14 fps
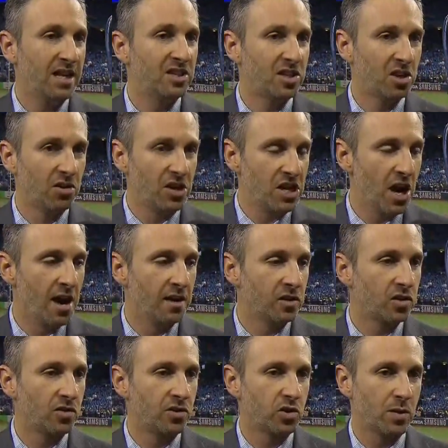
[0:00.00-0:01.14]
He's still young,
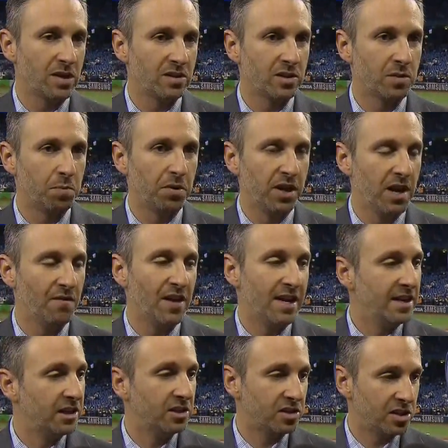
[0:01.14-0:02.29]
so there's reason to believe that he
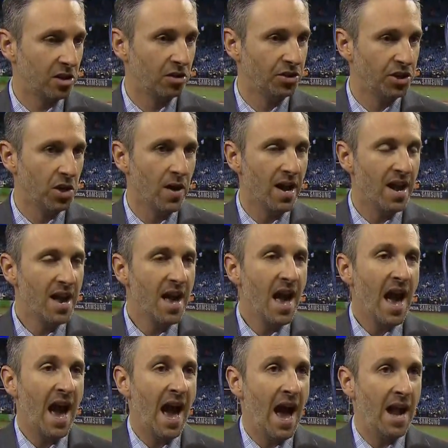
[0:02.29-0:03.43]
could still do it.
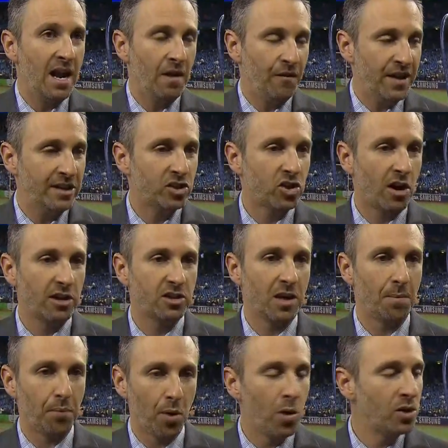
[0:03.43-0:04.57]
And if he starts
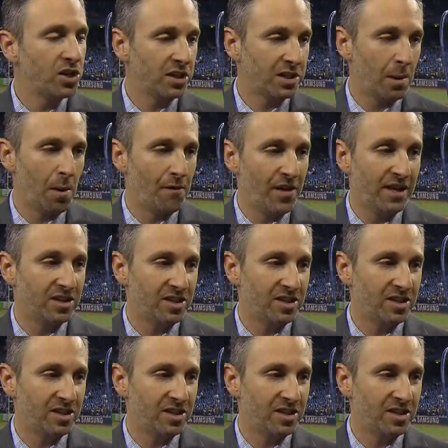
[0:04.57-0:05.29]
approaching some of his